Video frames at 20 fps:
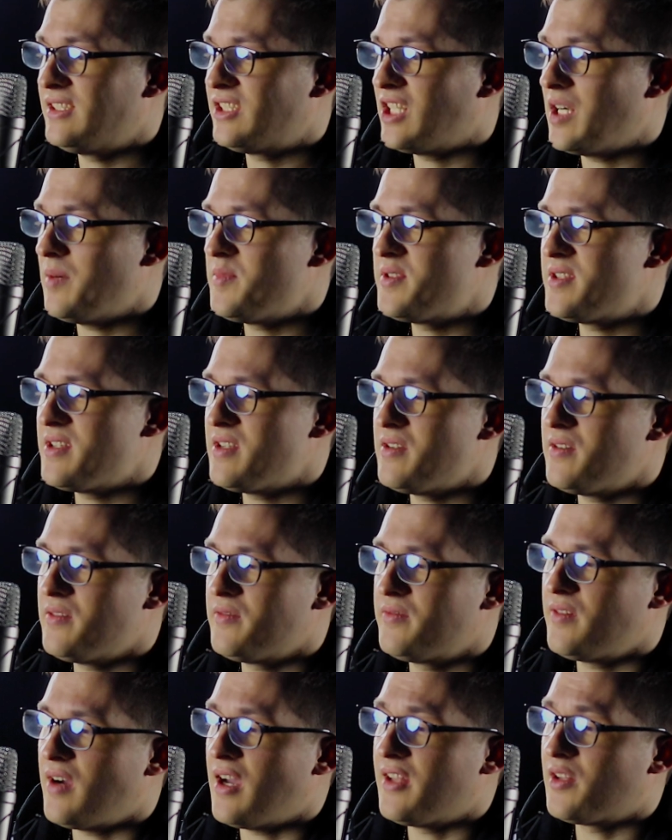In terms
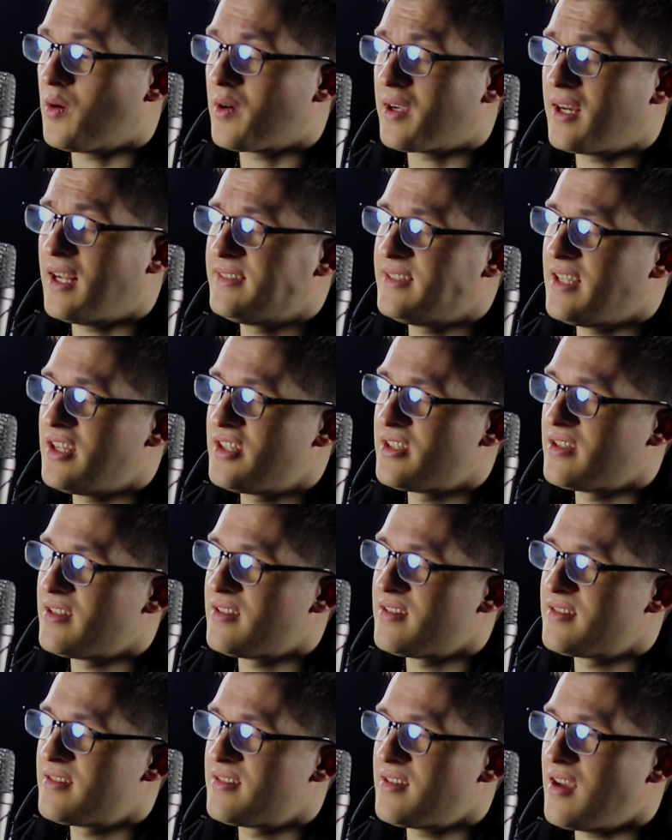of other
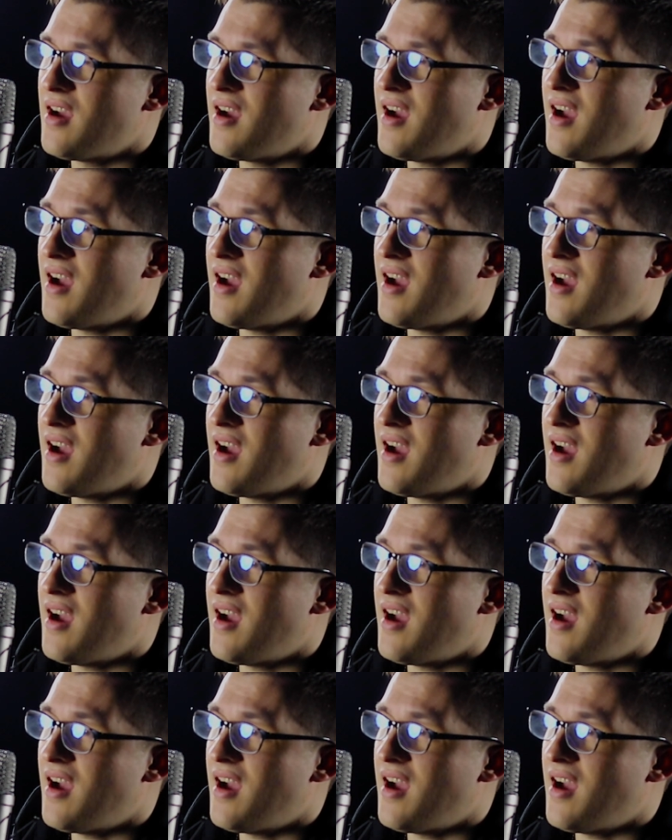organizations,